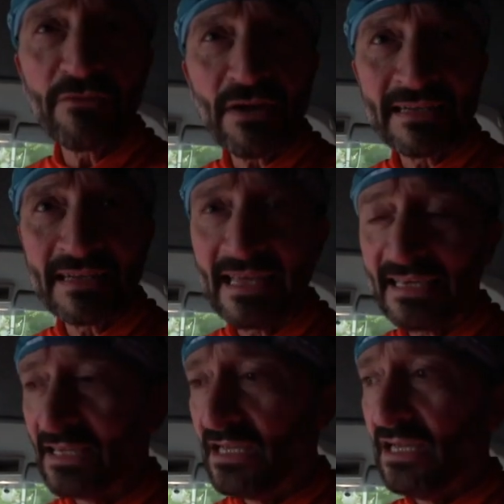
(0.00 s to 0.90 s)
around the
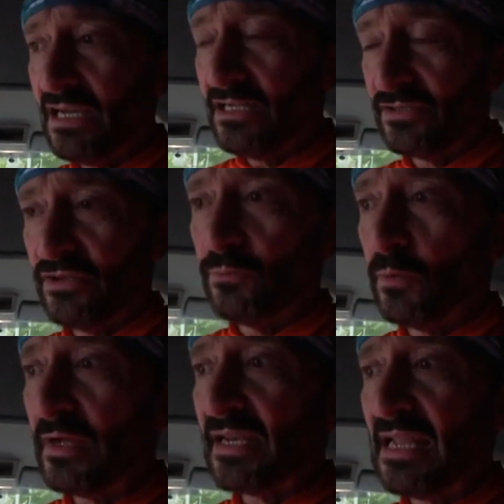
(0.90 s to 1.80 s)
lake, I'll do
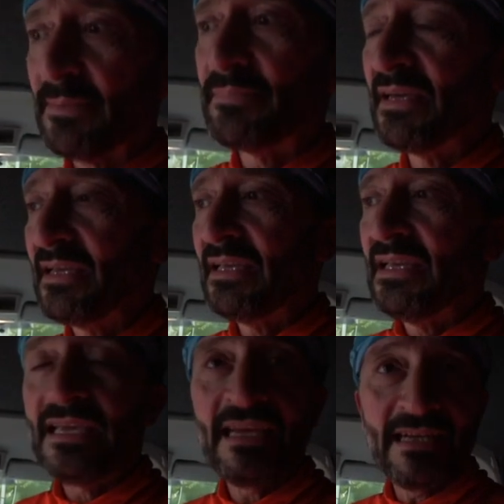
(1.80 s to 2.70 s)
1 lap
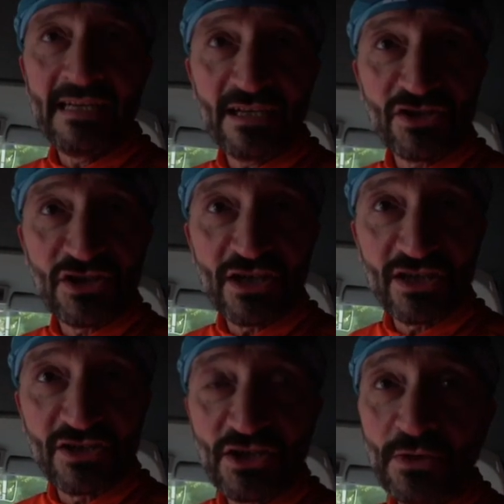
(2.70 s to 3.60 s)
in each
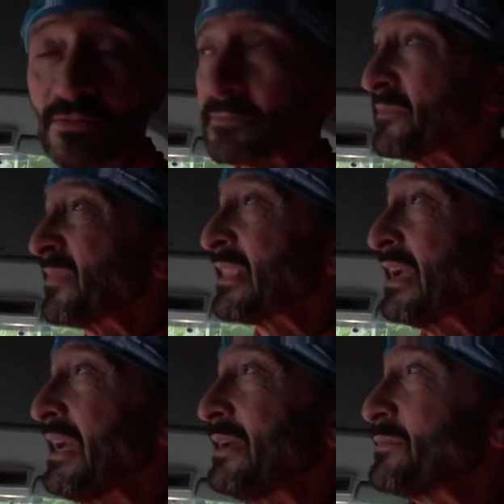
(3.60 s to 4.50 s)
shoe,
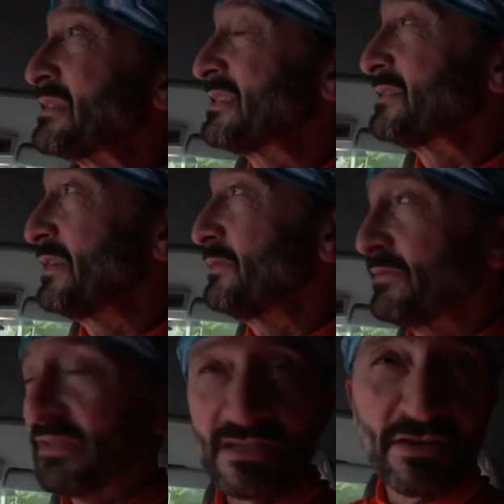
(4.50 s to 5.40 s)
because
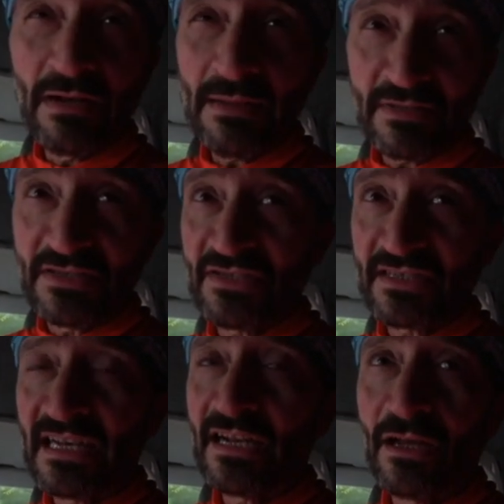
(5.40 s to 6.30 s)
the 2 laps is
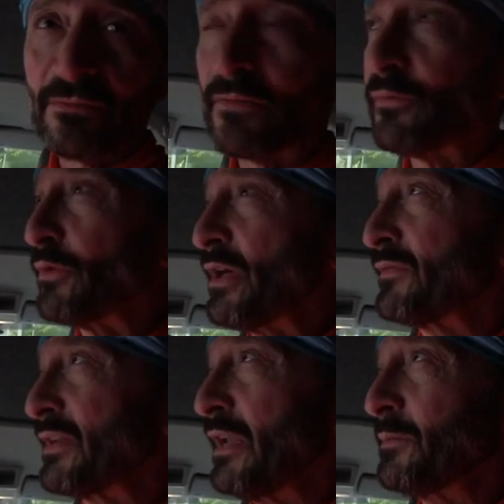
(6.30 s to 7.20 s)
just a little over
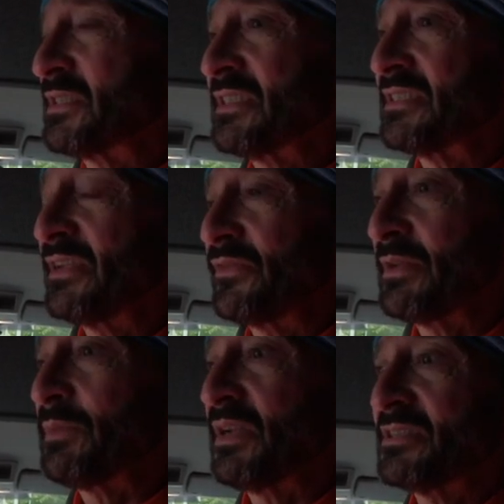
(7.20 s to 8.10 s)
4.5 kilometers, and I
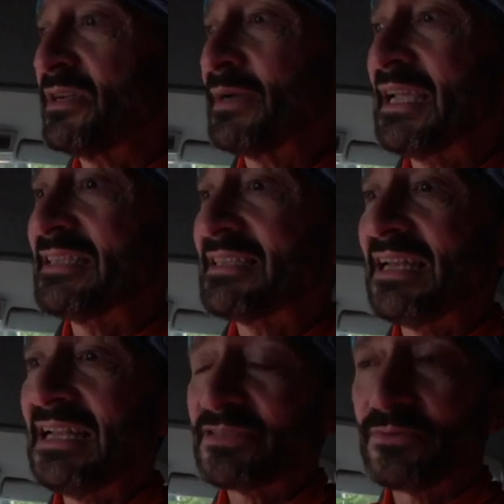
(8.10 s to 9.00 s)
think by the time I get to the
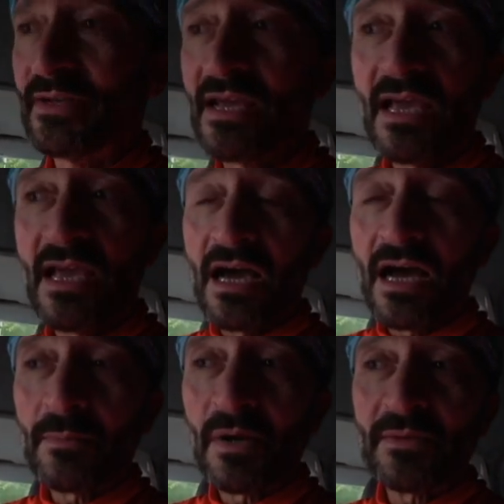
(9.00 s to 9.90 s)
last one
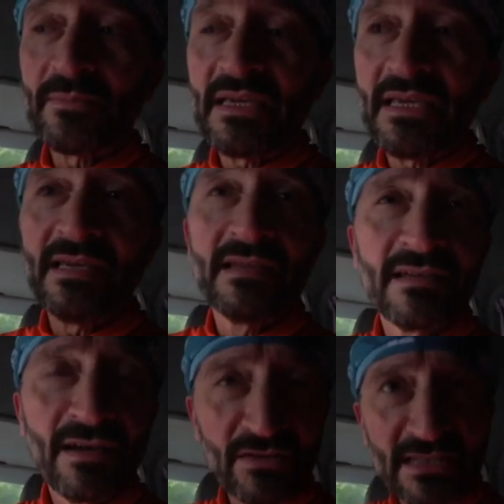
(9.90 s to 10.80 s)
I might be
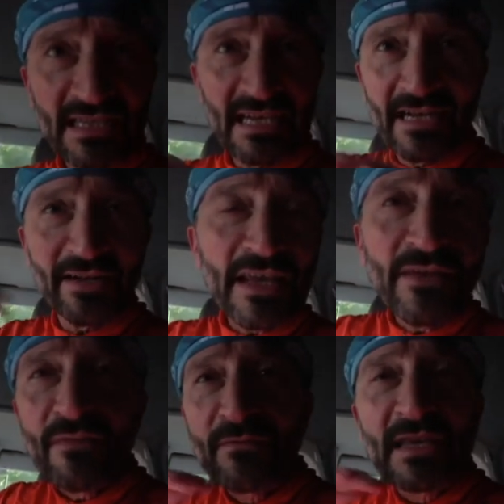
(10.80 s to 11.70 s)
not in an
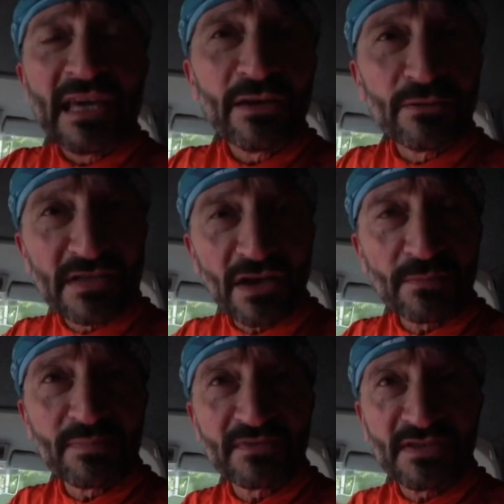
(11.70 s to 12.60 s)
even keel
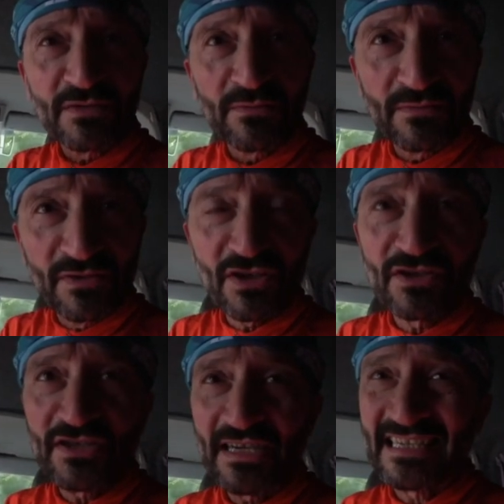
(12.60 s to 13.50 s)
type to
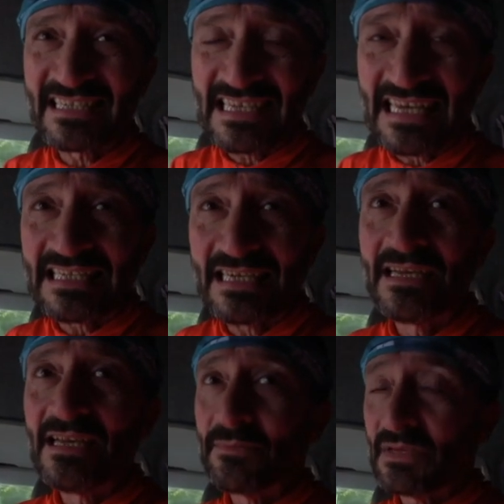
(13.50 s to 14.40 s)
judge and assess it,
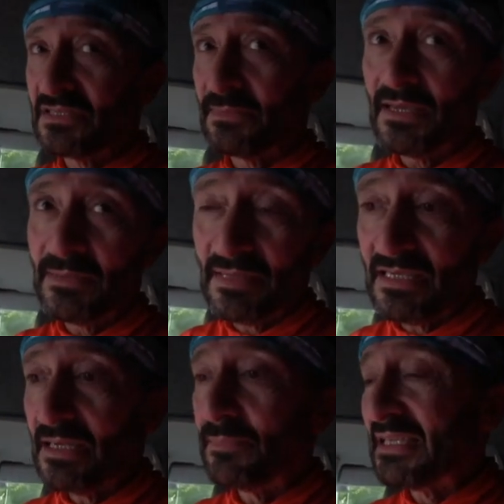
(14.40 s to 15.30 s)
because I may
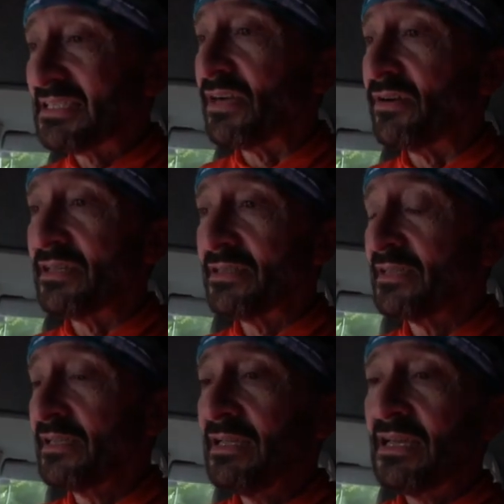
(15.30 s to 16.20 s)
be a bit tired
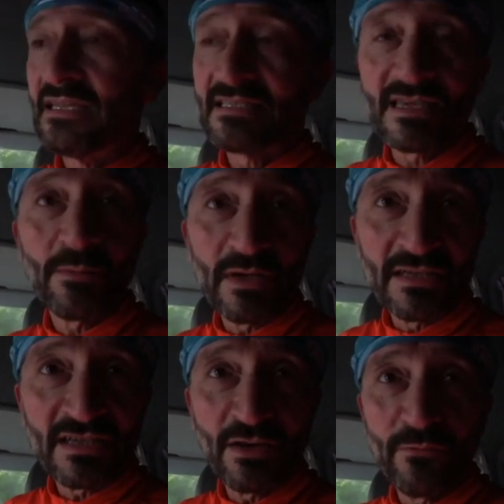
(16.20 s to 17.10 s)
and so on
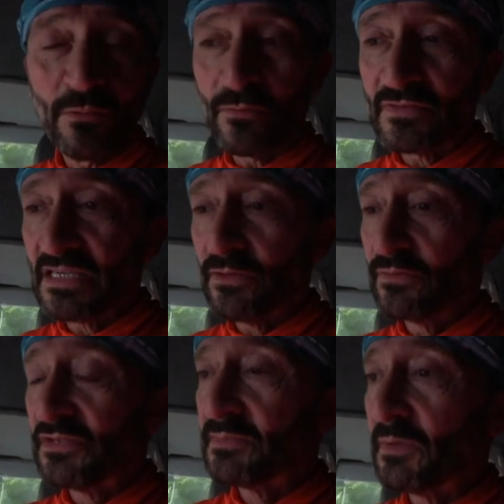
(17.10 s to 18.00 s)
and so forth. So
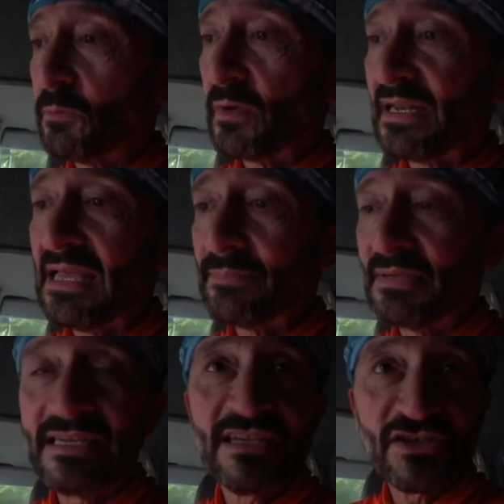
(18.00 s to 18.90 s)
it'll just be 1 lap
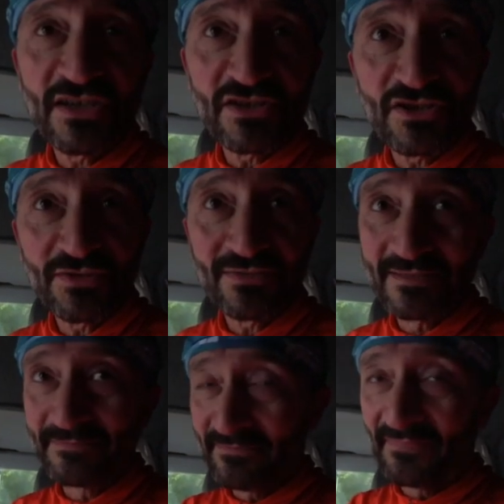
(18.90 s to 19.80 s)
in each of the
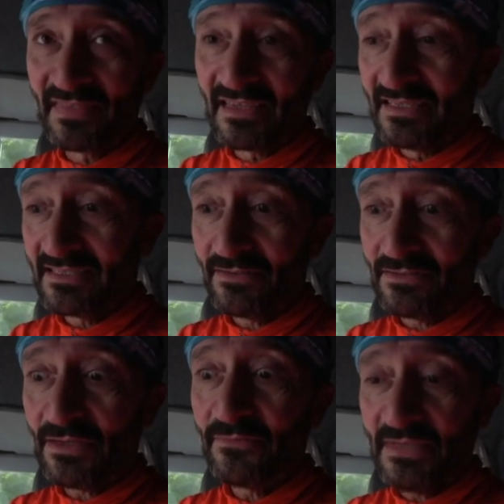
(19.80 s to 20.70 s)
shoes. So
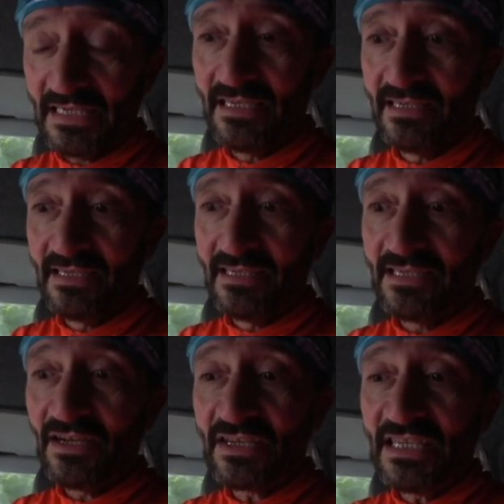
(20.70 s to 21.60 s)
time for the
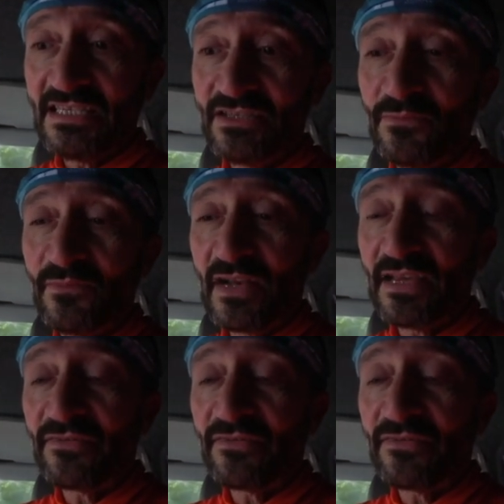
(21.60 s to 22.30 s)
Nike Zoom Fly